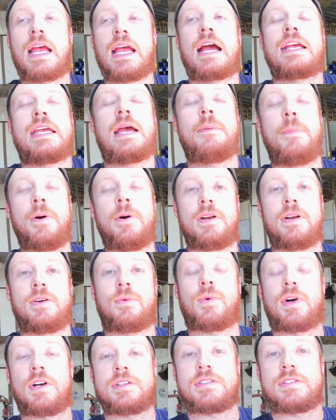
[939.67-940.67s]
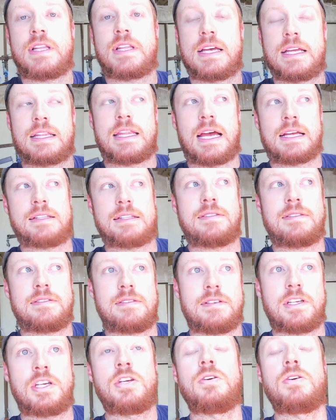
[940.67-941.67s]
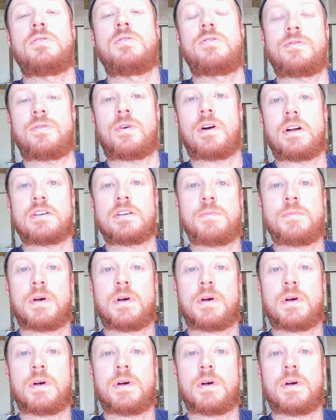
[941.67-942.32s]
I can't put into words that that's huge for us.